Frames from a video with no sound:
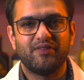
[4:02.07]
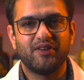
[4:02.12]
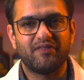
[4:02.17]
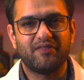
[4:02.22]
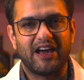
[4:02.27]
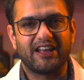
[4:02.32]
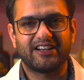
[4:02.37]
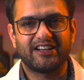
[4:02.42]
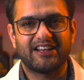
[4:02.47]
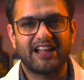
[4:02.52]
We've
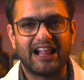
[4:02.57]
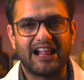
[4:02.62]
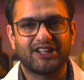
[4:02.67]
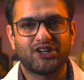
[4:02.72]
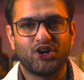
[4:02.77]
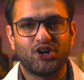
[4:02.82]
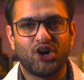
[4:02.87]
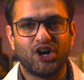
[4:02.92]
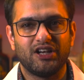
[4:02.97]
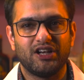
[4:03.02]
added
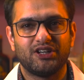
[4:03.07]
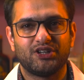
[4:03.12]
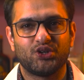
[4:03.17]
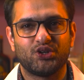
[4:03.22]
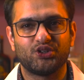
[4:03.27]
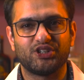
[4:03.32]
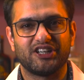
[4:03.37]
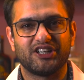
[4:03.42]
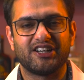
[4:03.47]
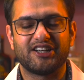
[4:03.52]
alcohol
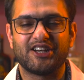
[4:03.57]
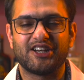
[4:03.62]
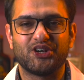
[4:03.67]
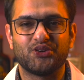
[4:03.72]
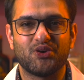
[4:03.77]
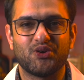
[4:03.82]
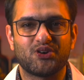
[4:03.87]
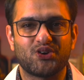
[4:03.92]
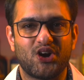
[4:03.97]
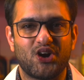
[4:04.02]
to turn it
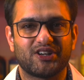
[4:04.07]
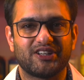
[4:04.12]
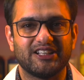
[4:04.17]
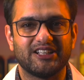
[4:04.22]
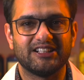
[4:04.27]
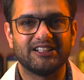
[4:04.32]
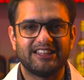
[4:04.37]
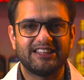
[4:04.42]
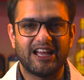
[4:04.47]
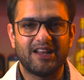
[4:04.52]
into a
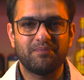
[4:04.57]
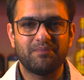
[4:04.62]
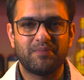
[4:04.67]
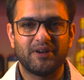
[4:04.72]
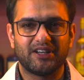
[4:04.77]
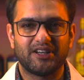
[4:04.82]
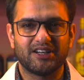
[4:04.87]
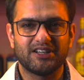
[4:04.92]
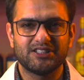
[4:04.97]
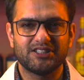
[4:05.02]
cocktail. Then
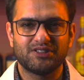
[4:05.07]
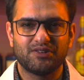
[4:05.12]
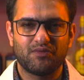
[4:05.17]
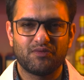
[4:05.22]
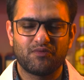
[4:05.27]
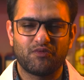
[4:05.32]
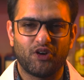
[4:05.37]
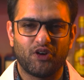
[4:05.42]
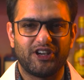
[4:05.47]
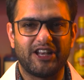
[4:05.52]
bitters
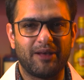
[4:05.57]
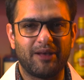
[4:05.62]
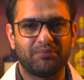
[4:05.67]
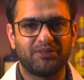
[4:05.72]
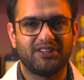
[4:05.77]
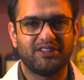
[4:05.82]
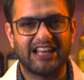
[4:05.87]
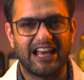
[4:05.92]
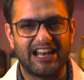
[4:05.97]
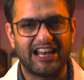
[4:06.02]
for
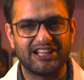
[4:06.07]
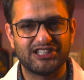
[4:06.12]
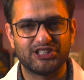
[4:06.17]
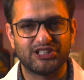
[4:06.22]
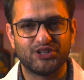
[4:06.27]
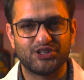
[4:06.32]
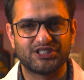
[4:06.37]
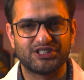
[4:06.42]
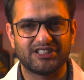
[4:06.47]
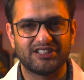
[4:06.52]
depth, saline
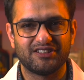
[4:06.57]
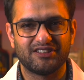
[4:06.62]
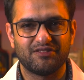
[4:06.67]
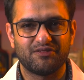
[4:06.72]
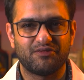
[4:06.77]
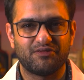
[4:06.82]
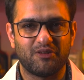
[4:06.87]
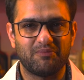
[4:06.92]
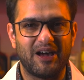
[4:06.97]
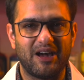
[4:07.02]
solution
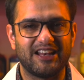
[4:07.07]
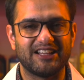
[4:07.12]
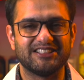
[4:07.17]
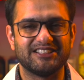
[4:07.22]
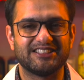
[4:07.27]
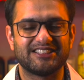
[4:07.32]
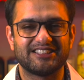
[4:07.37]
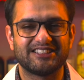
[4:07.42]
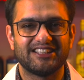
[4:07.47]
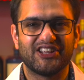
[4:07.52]
for
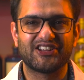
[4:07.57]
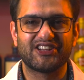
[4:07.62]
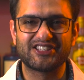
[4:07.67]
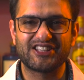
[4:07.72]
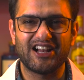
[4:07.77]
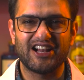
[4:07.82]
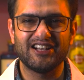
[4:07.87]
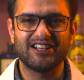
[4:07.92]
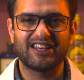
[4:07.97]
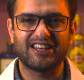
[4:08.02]
balance. The
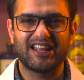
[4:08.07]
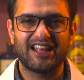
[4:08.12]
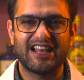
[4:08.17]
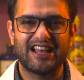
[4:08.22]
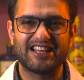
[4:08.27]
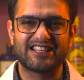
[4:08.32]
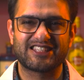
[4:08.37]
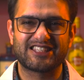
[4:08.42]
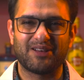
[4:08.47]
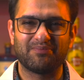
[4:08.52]
result
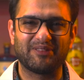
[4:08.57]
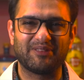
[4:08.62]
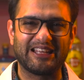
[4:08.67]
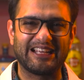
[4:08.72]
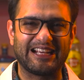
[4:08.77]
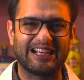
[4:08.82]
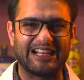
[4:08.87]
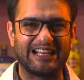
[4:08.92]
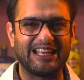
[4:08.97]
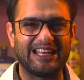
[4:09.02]
is
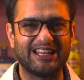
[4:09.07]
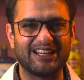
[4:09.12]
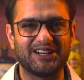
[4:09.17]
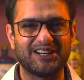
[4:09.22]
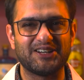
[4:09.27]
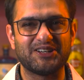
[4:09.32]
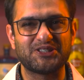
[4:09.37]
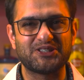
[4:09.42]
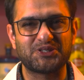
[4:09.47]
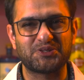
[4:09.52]
something
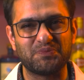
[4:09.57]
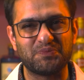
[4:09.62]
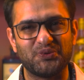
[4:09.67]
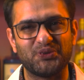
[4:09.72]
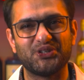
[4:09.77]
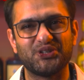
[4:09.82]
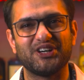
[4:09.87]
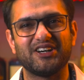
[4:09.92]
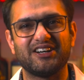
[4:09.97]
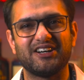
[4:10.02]
cleaner,
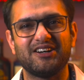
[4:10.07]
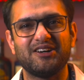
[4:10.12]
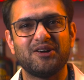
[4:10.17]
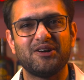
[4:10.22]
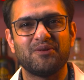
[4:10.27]
smoother,